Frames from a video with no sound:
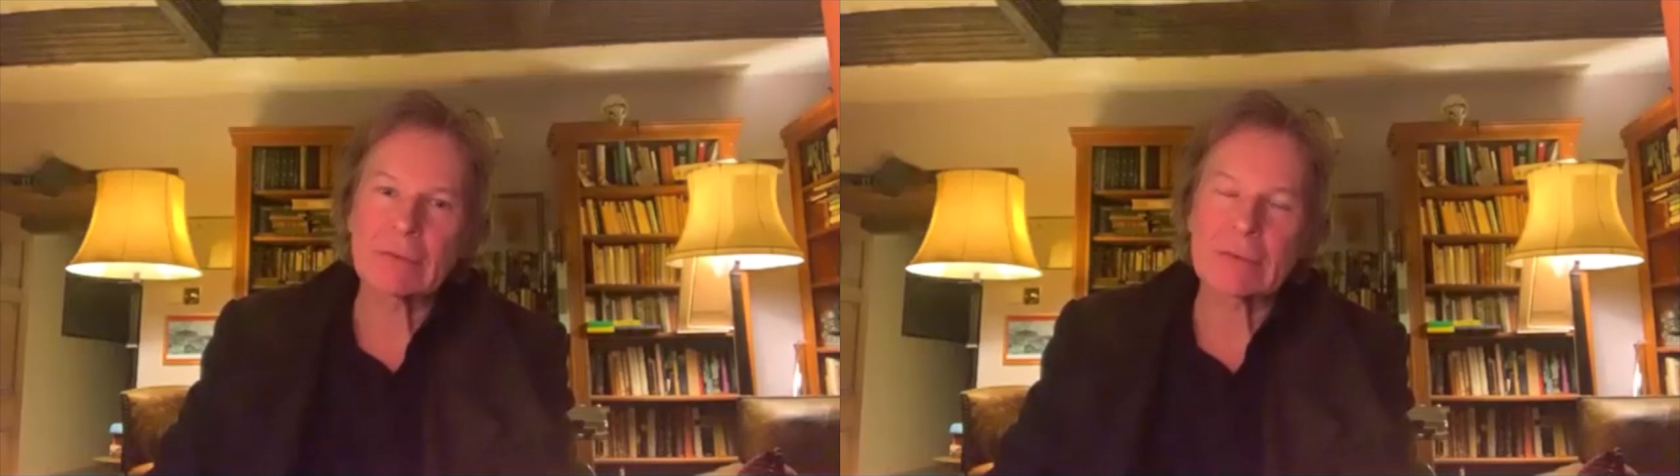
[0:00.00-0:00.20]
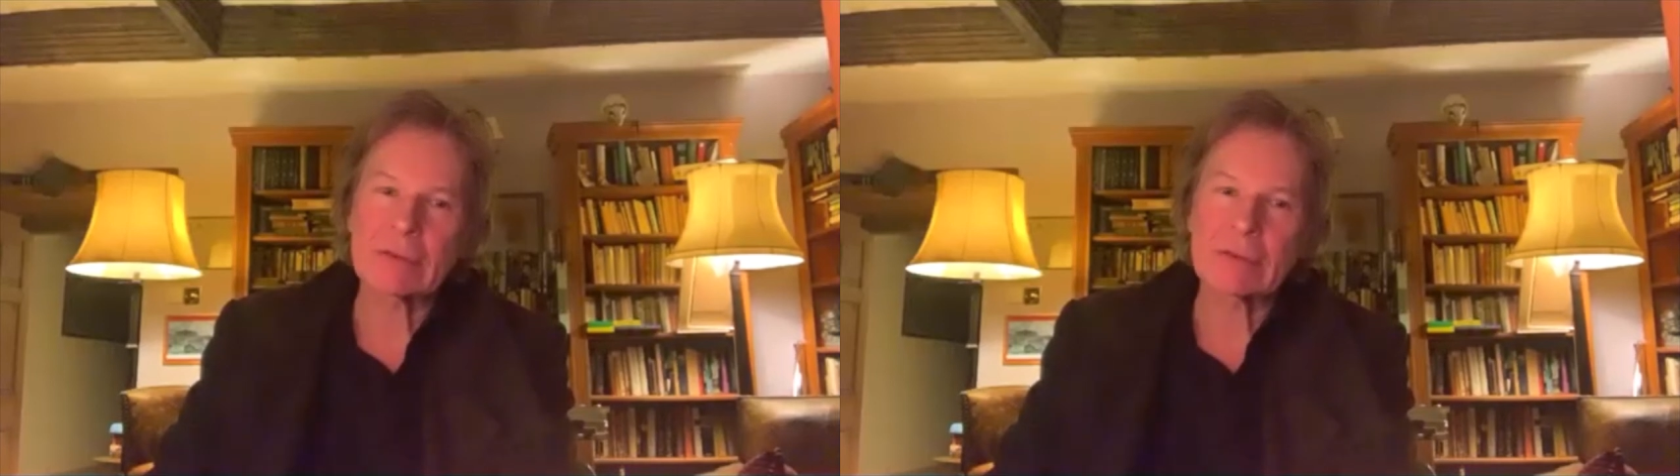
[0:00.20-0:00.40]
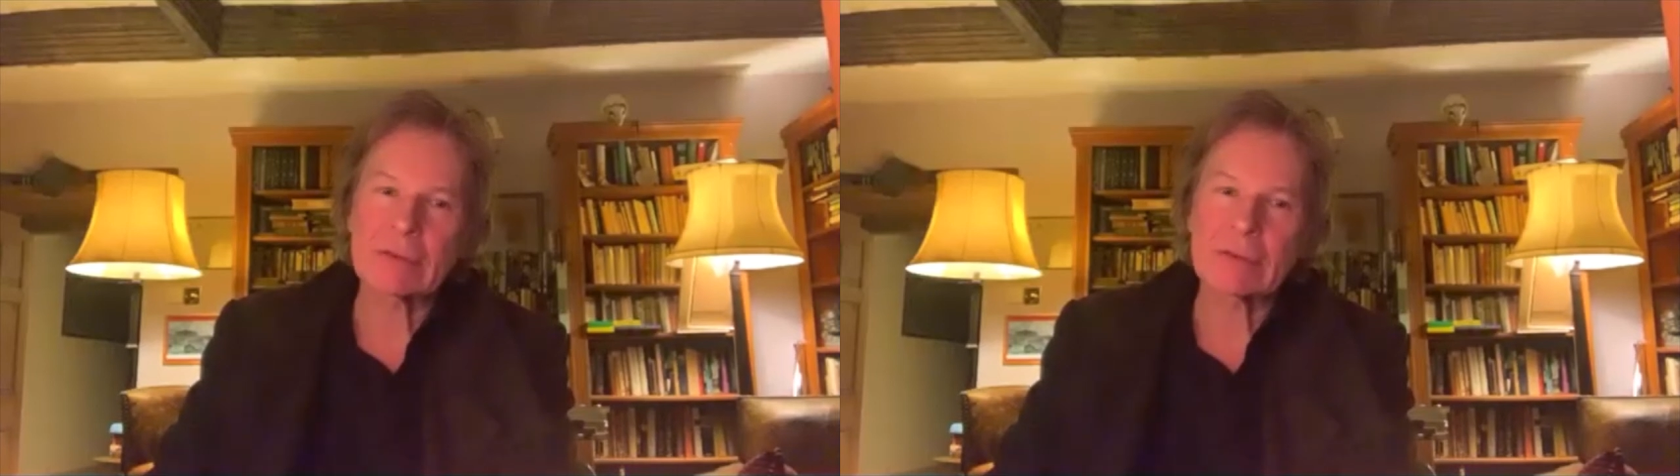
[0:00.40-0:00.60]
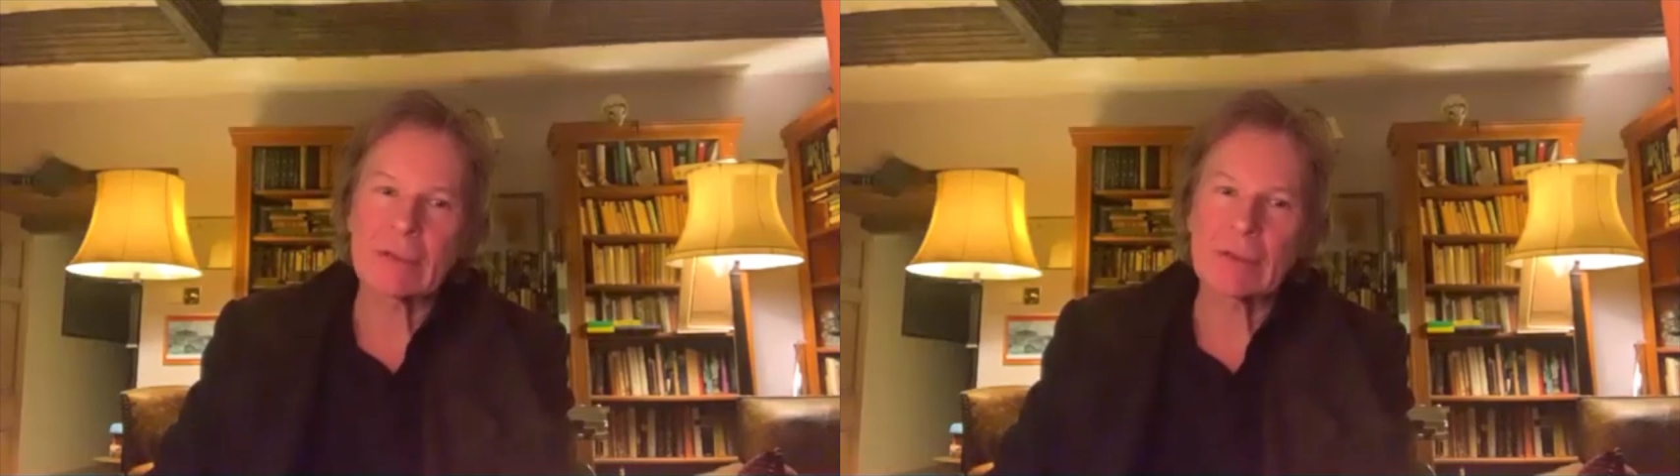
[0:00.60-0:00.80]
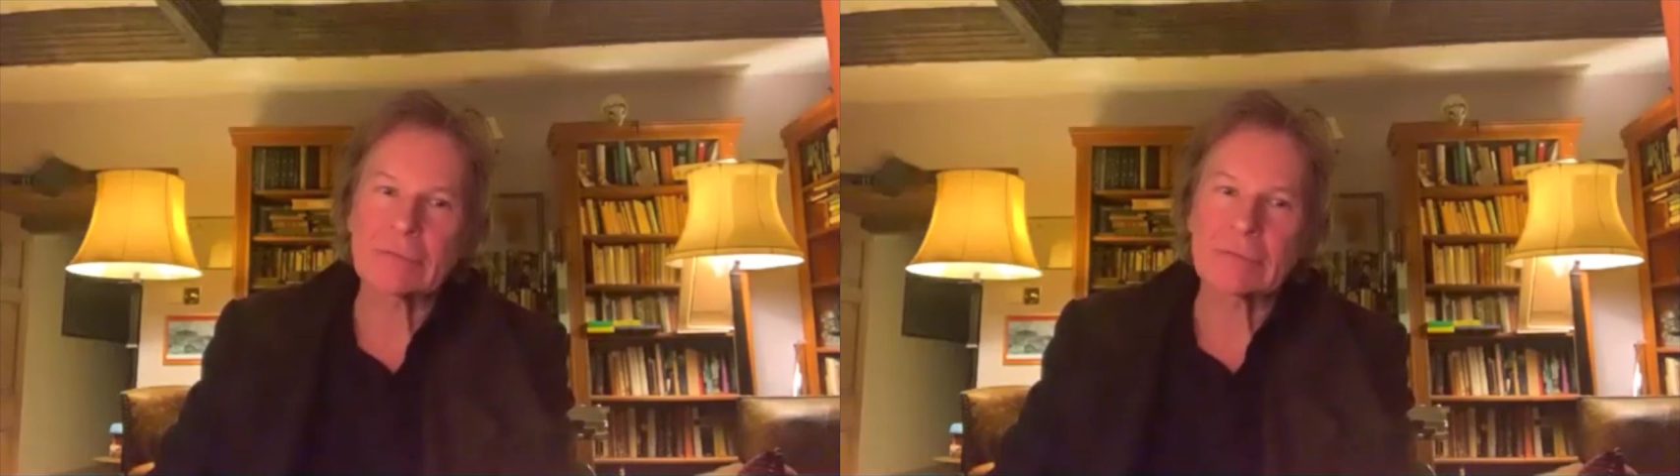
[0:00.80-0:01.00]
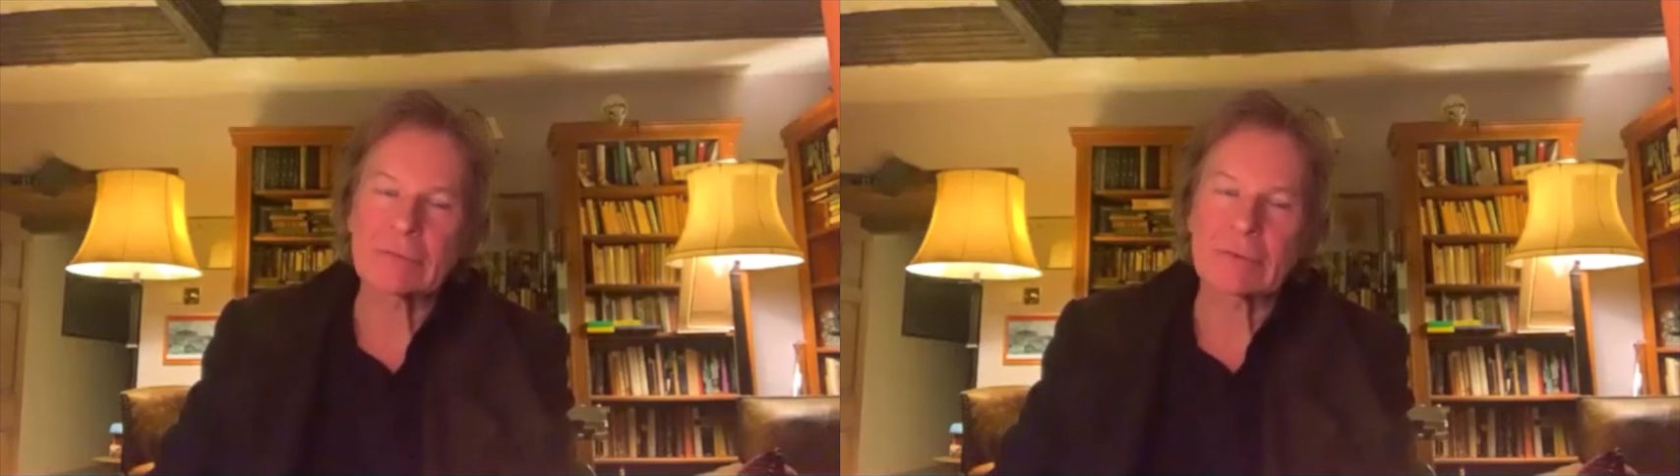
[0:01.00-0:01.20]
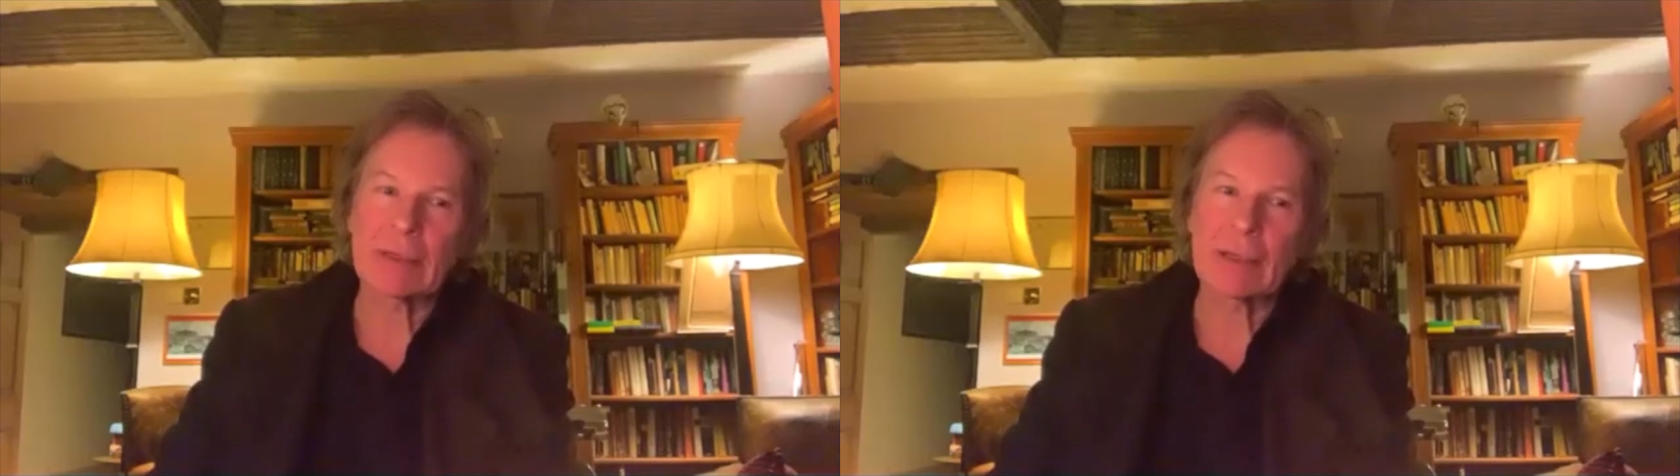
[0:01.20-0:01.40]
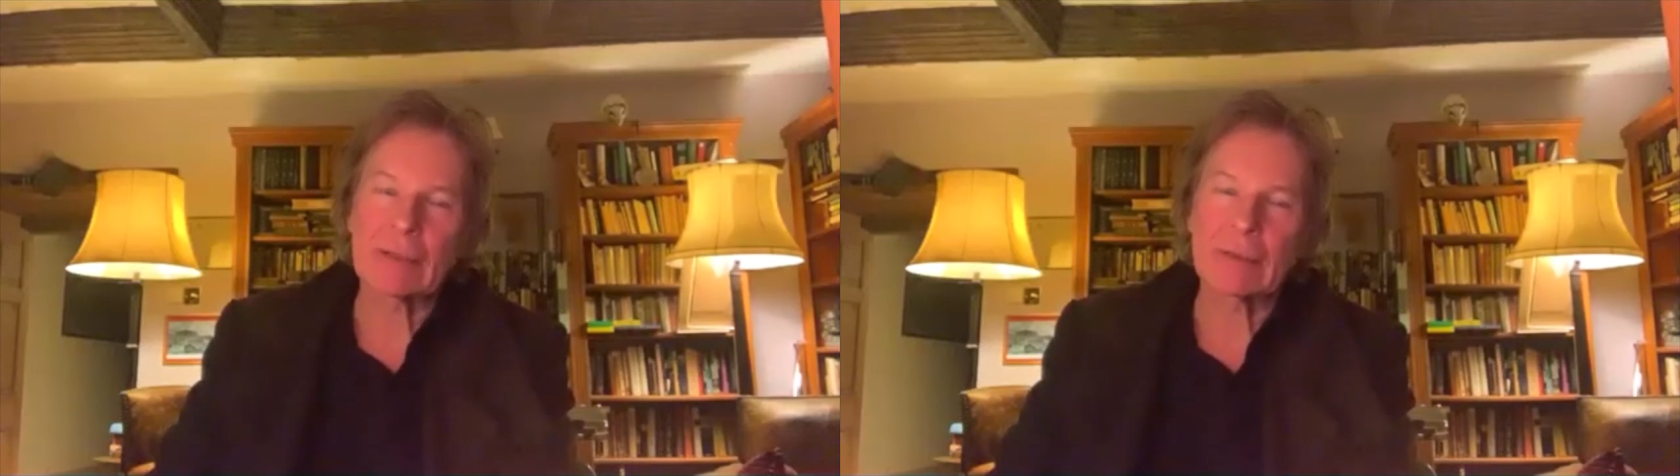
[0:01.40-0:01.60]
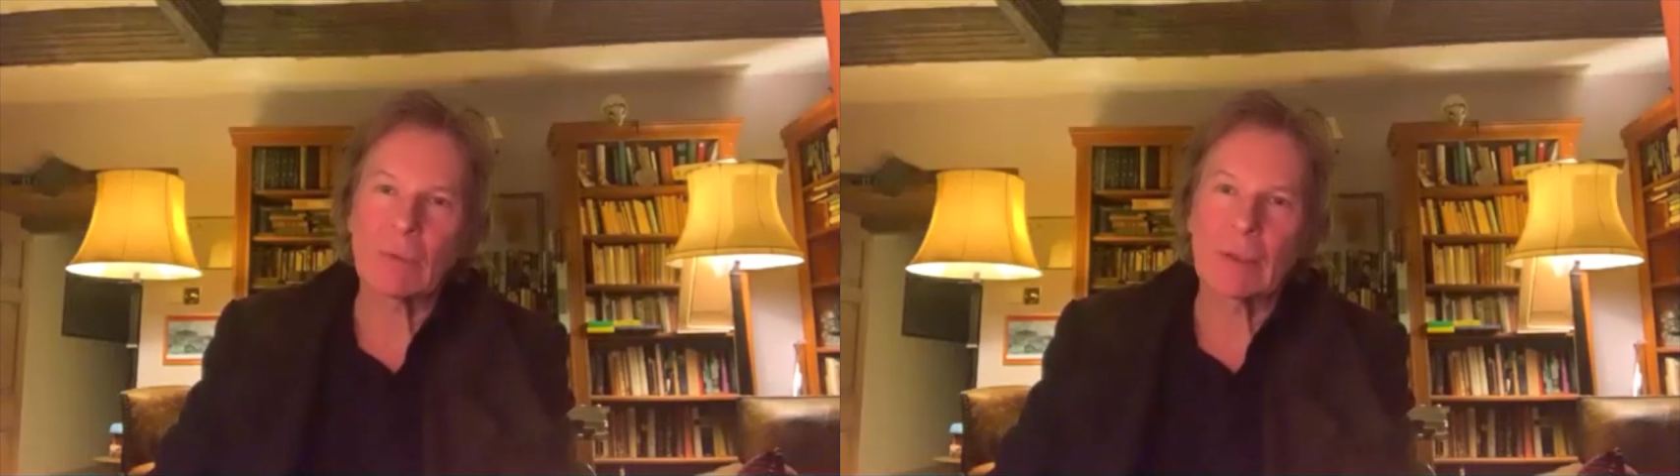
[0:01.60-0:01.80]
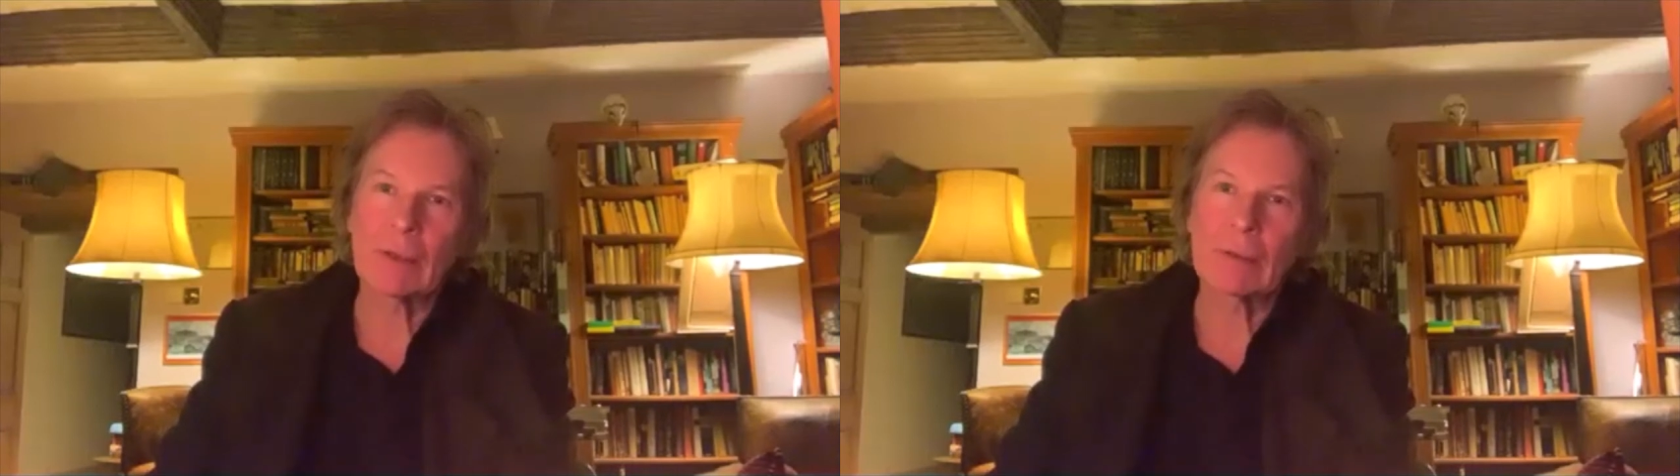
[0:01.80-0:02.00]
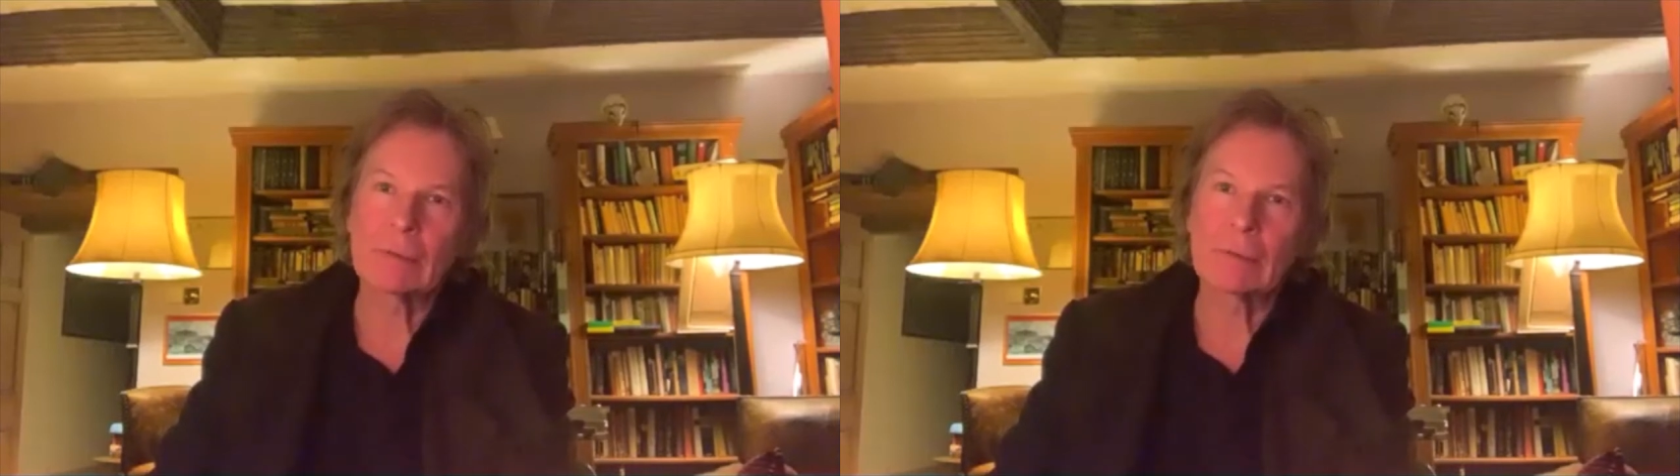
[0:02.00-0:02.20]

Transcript: it's hard to get anywhere.